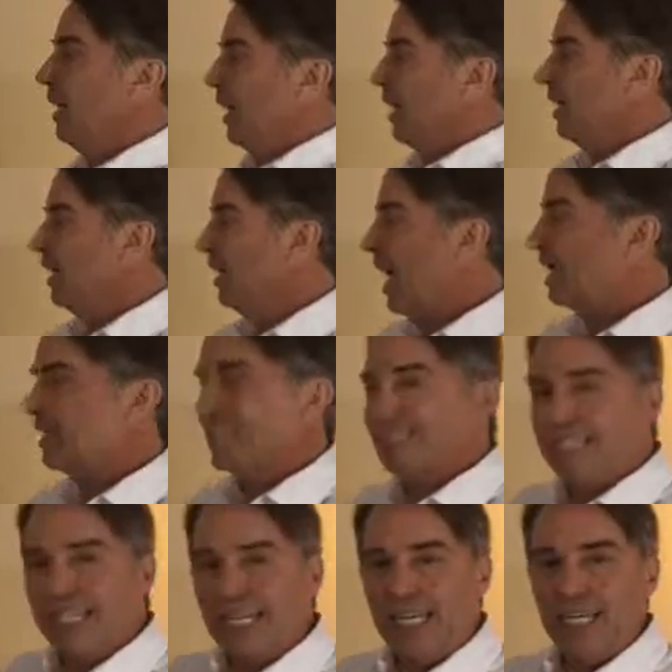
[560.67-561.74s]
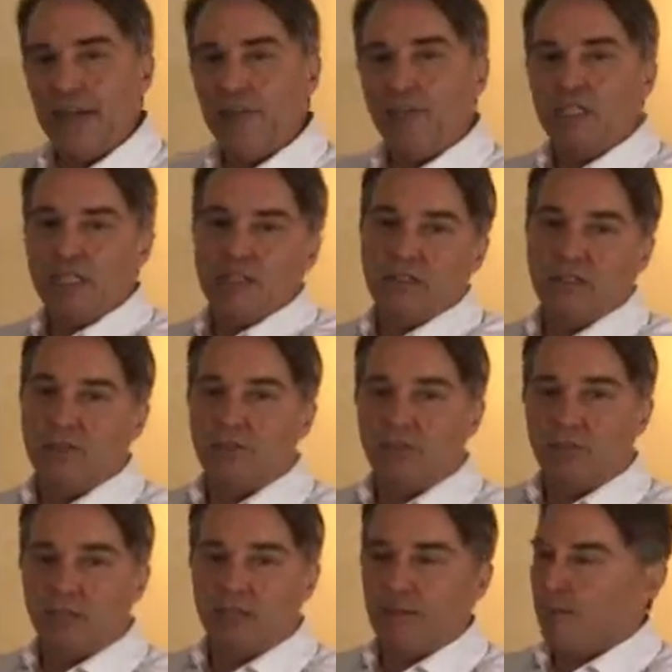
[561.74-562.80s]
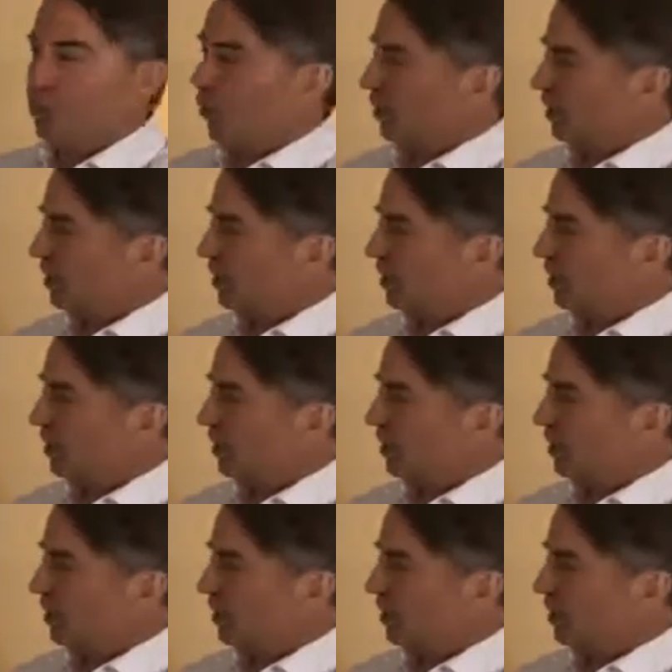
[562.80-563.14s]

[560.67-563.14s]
And then that steam, which is really important